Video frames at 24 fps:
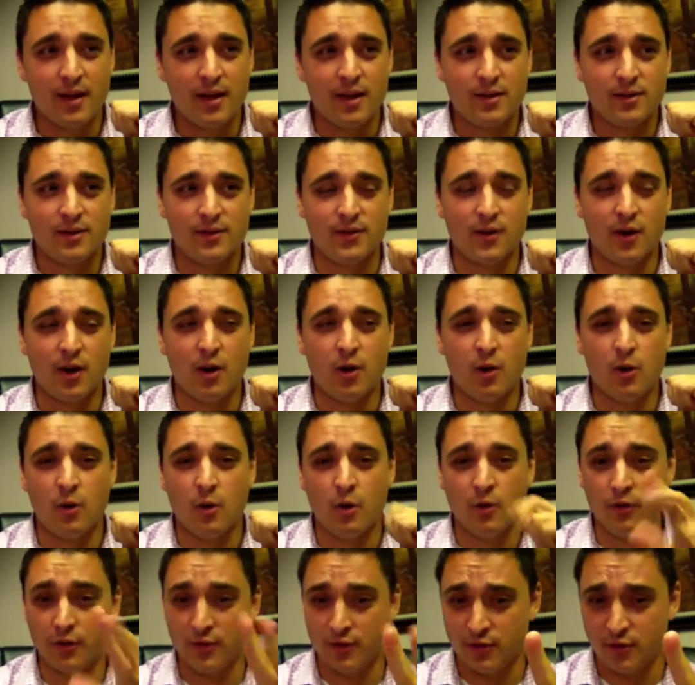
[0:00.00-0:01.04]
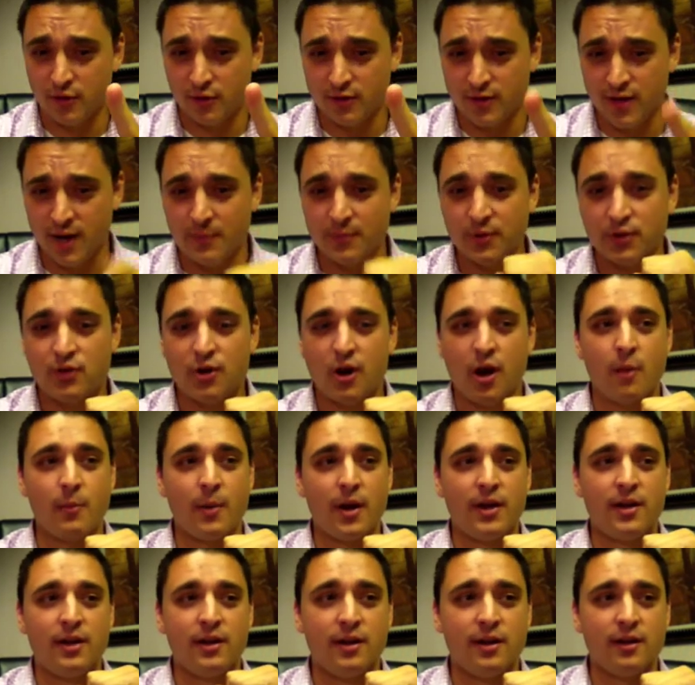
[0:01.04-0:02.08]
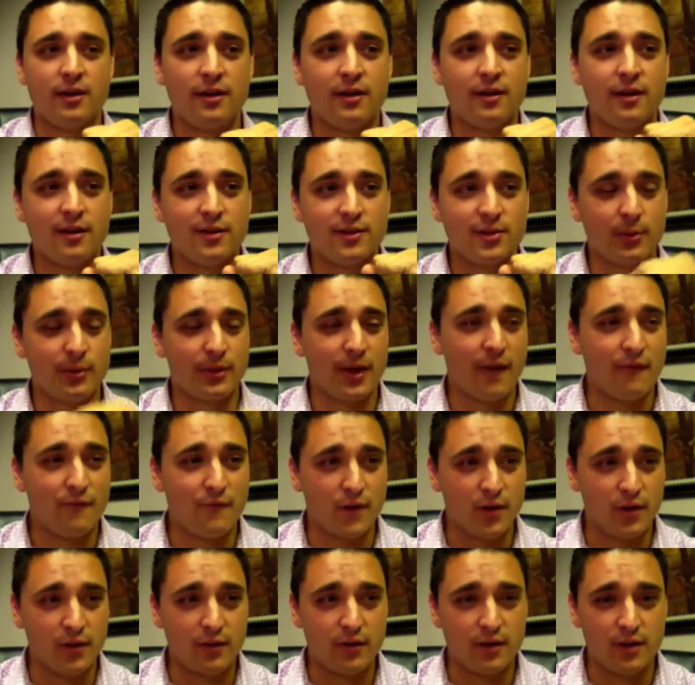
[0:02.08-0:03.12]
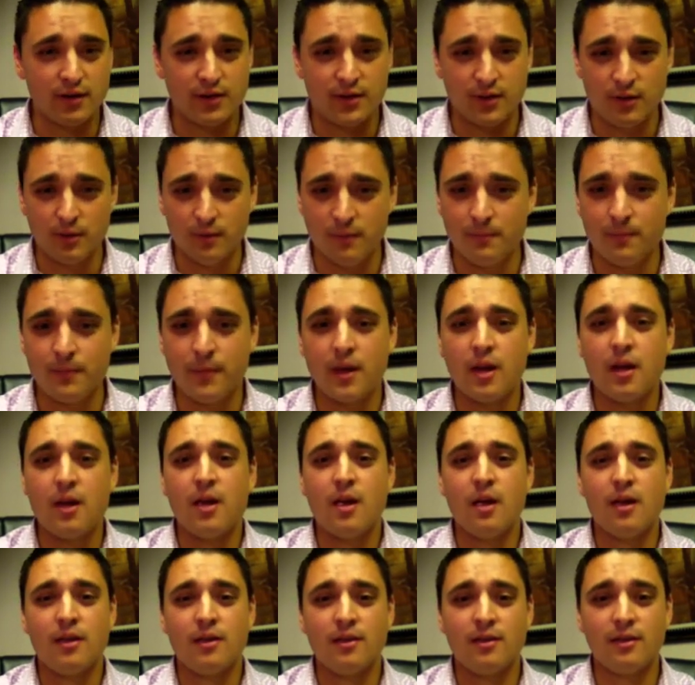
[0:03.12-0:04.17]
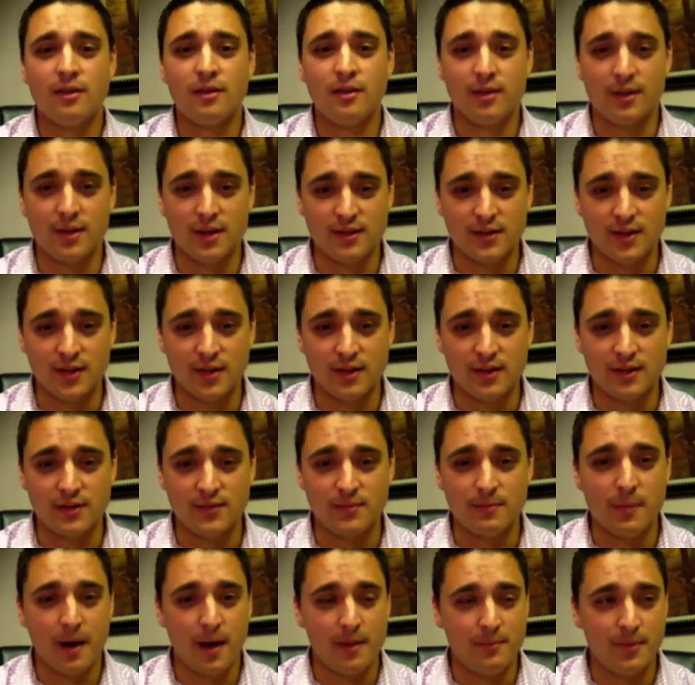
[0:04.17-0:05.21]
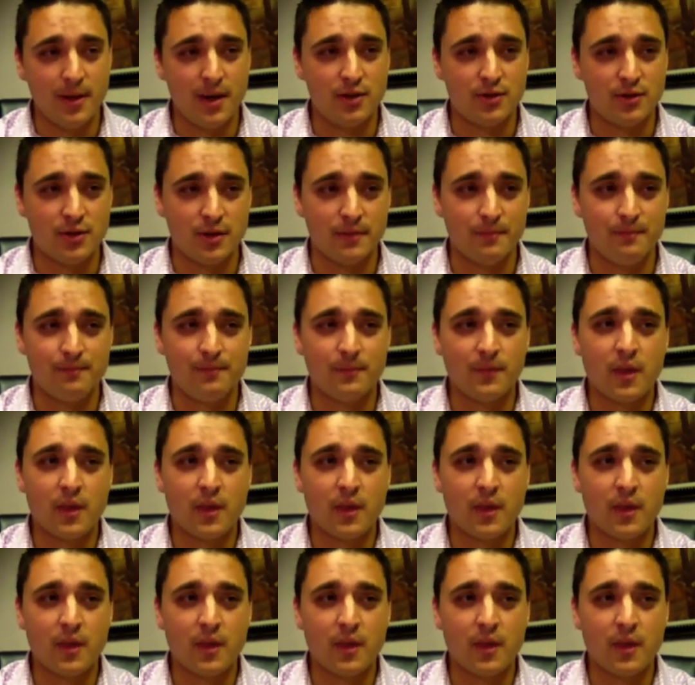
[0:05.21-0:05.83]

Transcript: So the third time's a charm right here. So without further ado, this is my patient.